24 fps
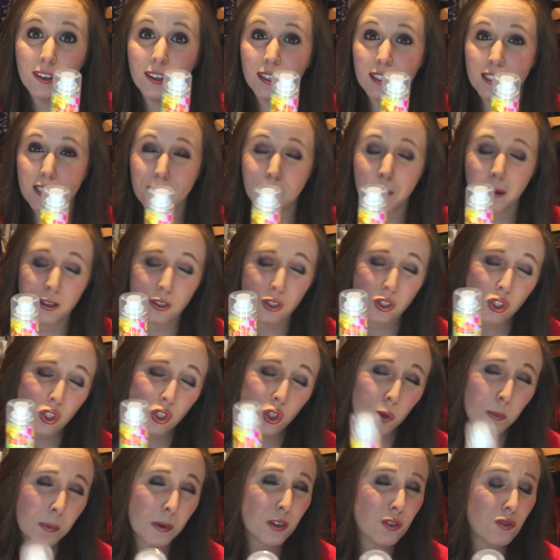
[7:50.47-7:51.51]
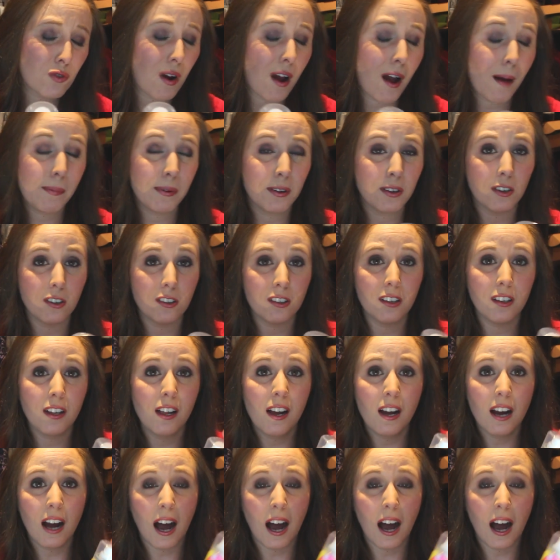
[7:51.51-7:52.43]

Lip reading: It smelled super tropical.